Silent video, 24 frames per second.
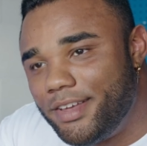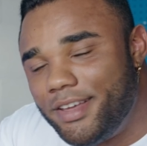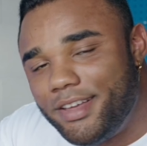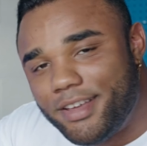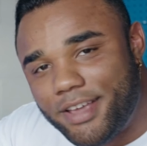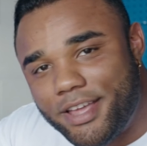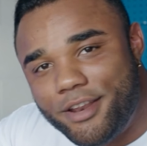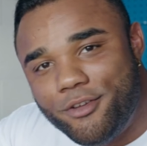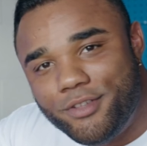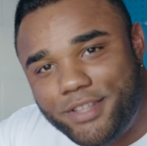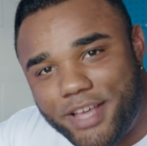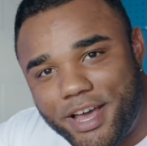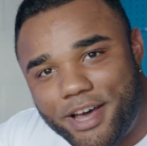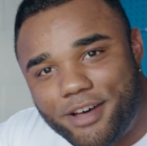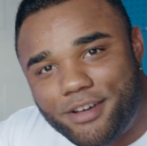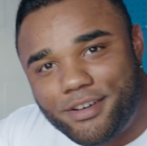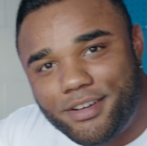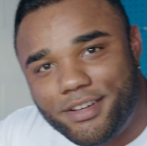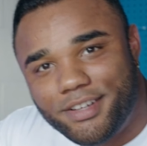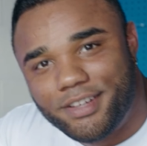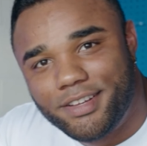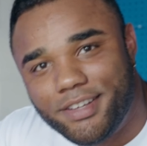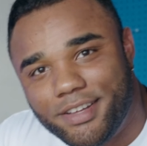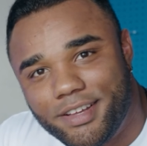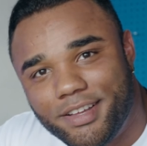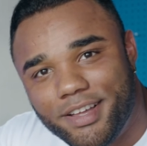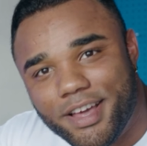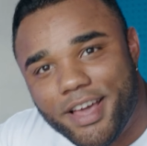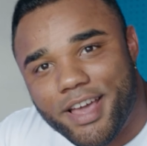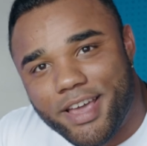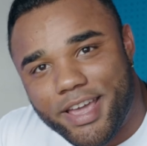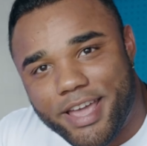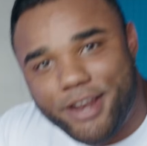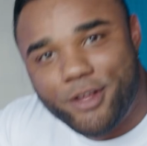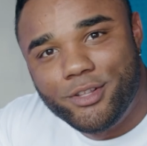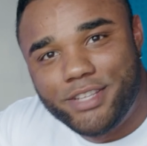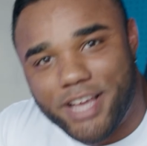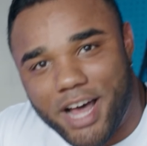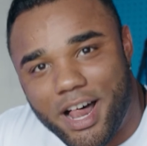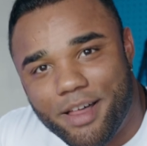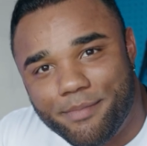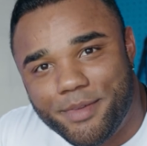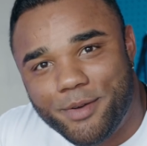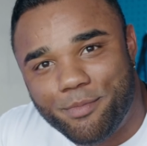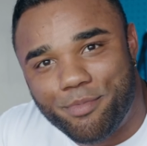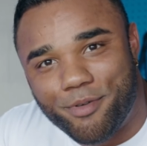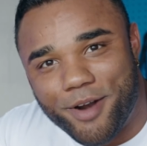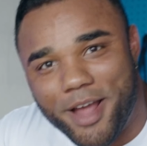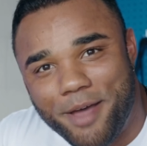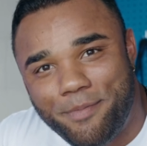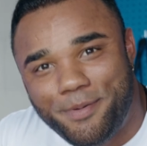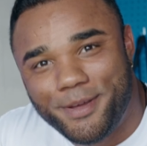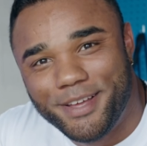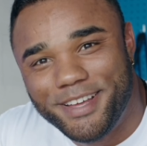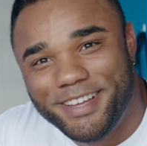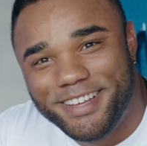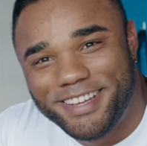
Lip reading: Can you tell? Can you tell I'm in prep?